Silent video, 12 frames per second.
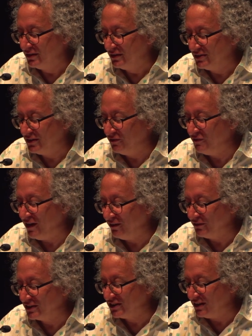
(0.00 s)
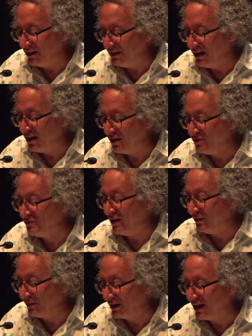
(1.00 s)
So following Schneider,
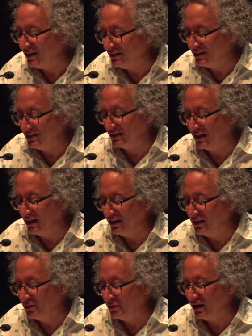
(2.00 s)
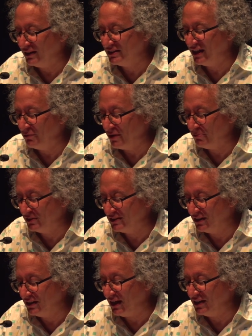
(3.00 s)
following Kandinsky, when I say
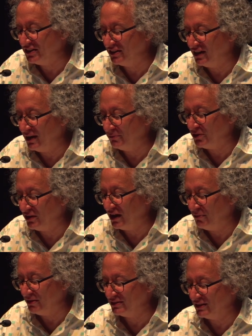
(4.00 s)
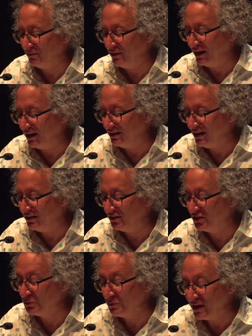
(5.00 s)
representation, I am talking about something
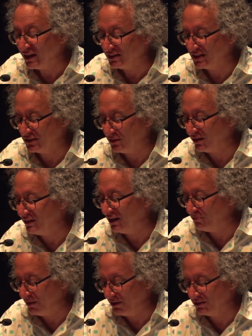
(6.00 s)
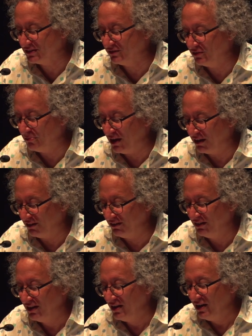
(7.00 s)
intended to reconstruct the appearance of a
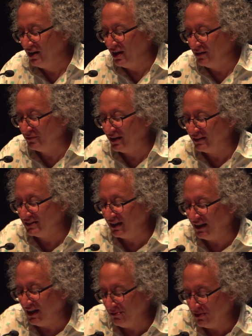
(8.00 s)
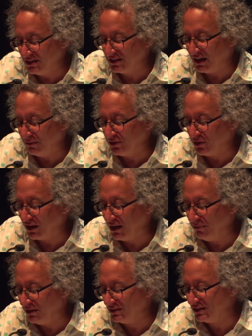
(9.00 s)
model. And when I say image, I'm talking
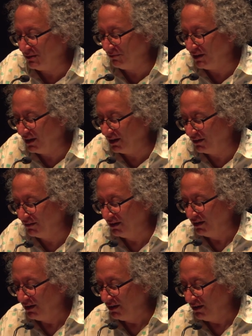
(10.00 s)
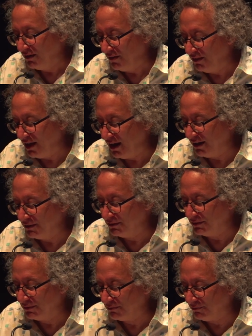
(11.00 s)
about something
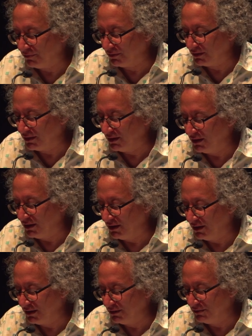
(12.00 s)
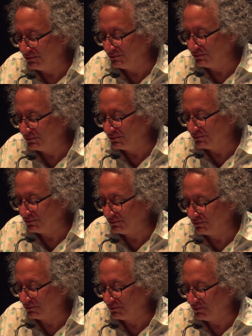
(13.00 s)
that uh,
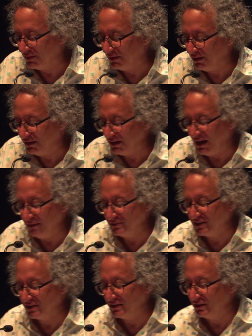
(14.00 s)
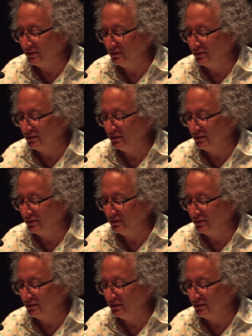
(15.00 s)
attempts,